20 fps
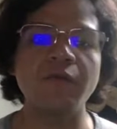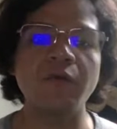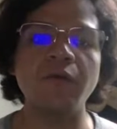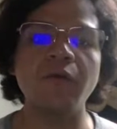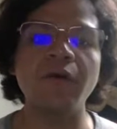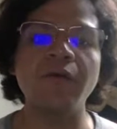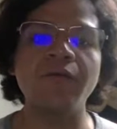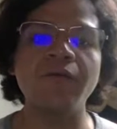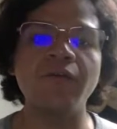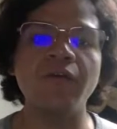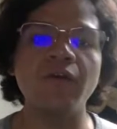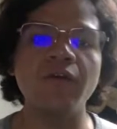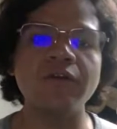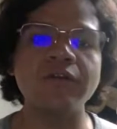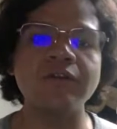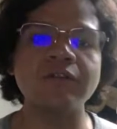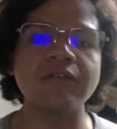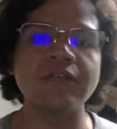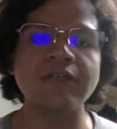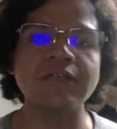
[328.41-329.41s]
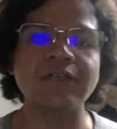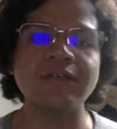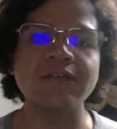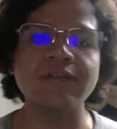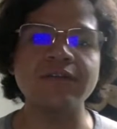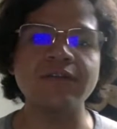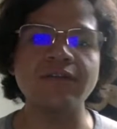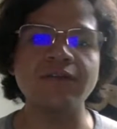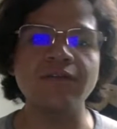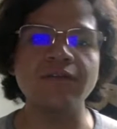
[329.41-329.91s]

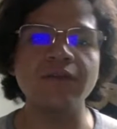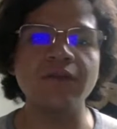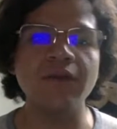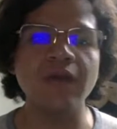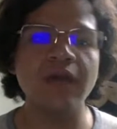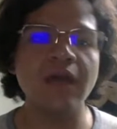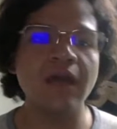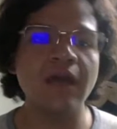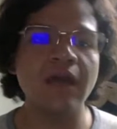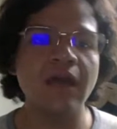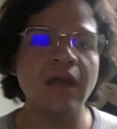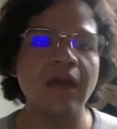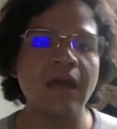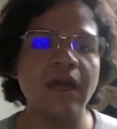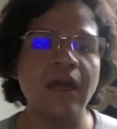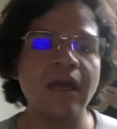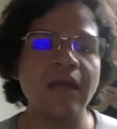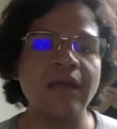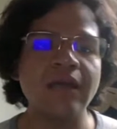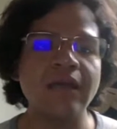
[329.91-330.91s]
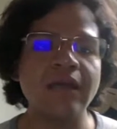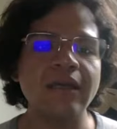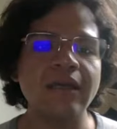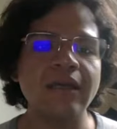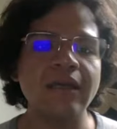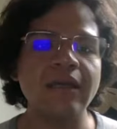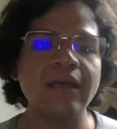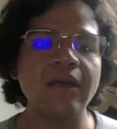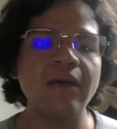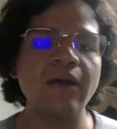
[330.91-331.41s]

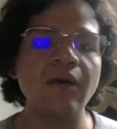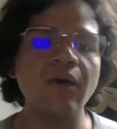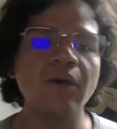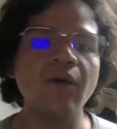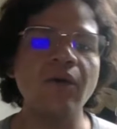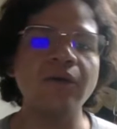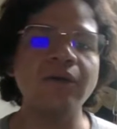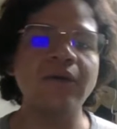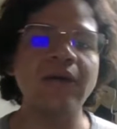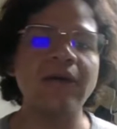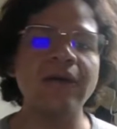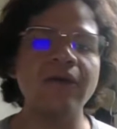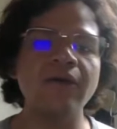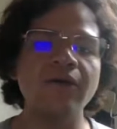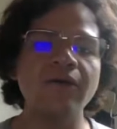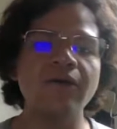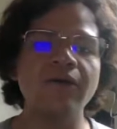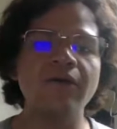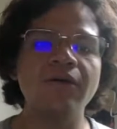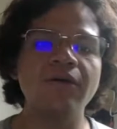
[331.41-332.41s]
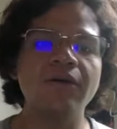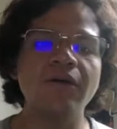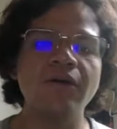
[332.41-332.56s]
414-672-8090